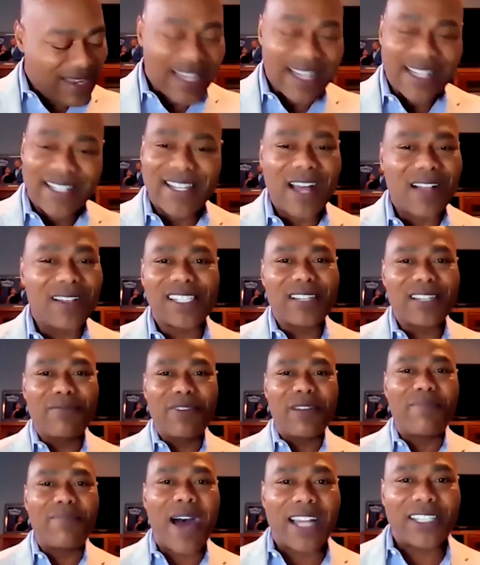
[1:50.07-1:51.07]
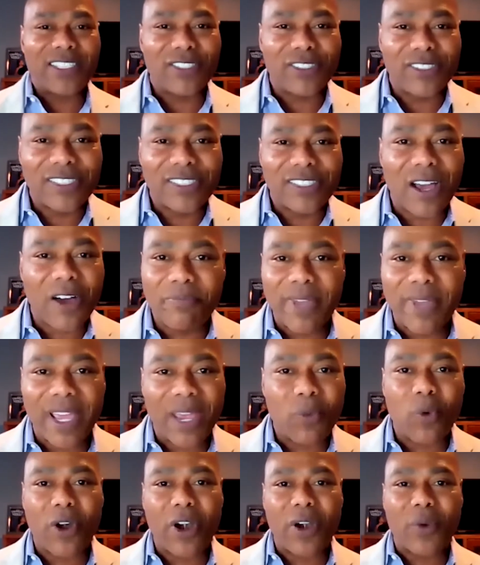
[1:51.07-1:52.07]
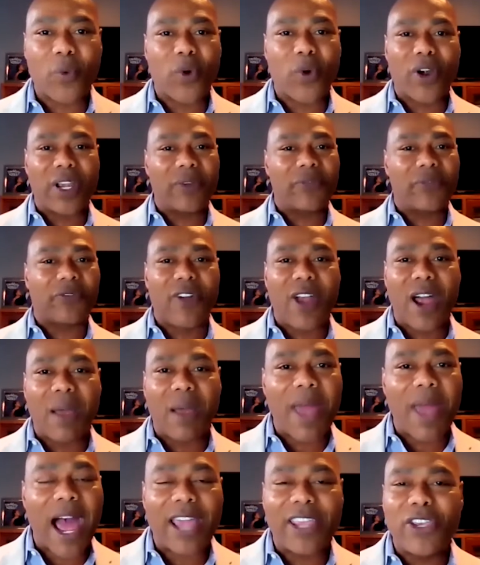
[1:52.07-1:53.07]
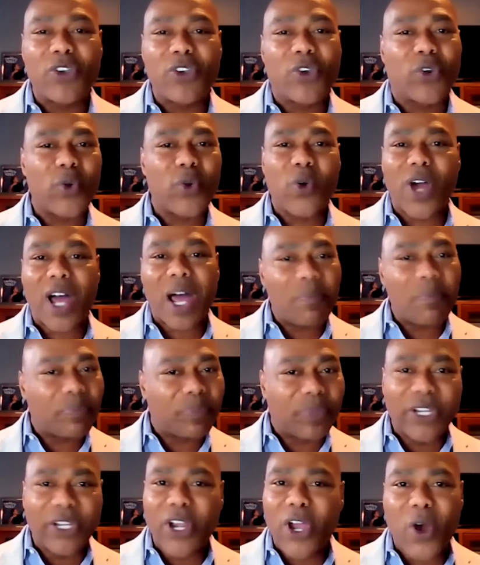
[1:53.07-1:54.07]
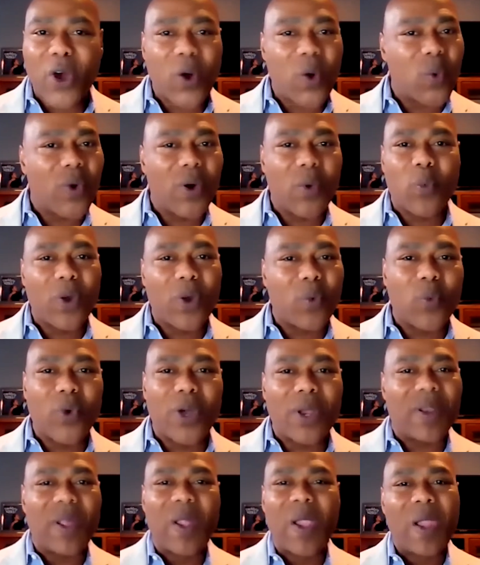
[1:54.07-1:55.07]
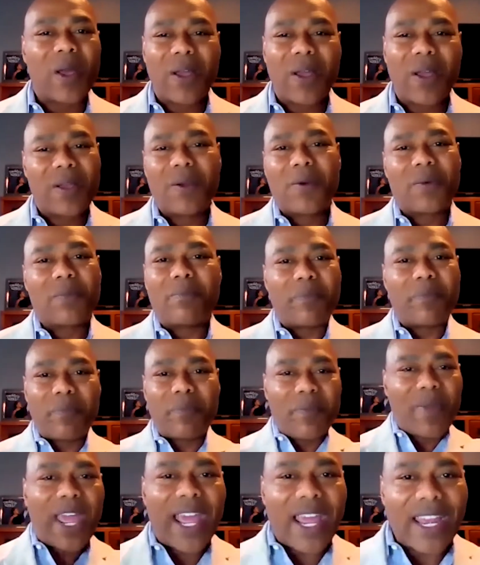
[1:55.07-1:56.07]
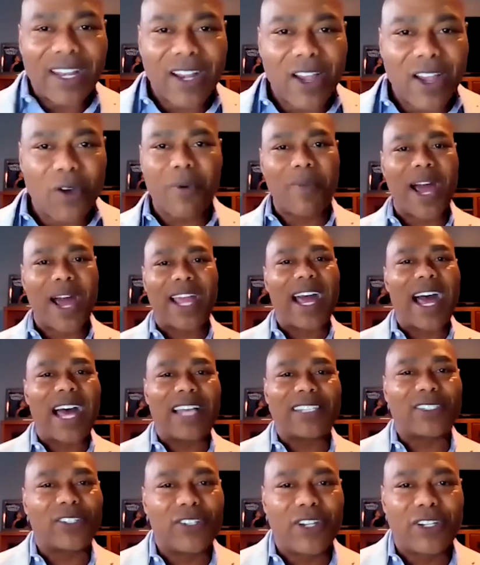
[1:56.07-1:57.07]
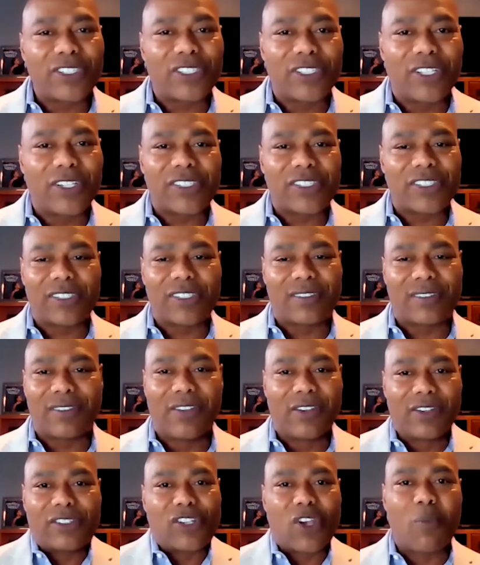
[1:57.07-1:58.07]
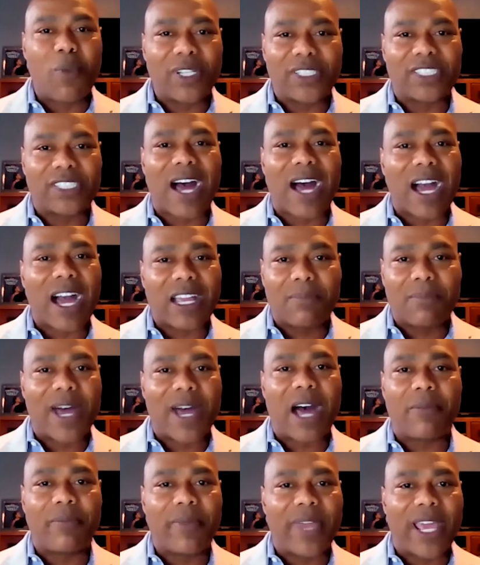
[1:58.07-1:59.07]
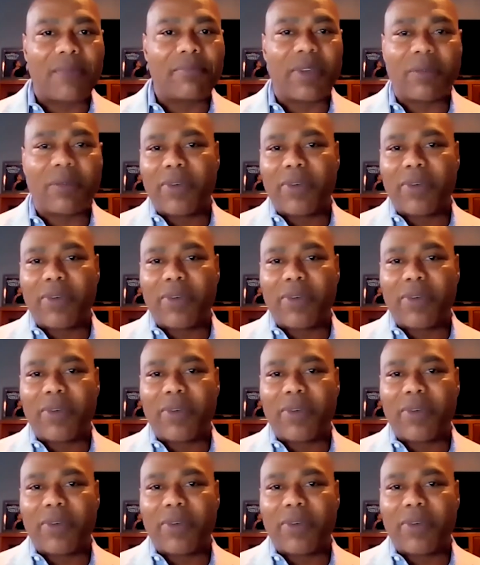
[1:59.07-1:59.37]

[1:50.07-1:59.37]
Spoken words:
tell us a little bit about yourself, man. Where are you from? How you grew up? You know, what man, oh my gosh, there's so much to talk about, man. But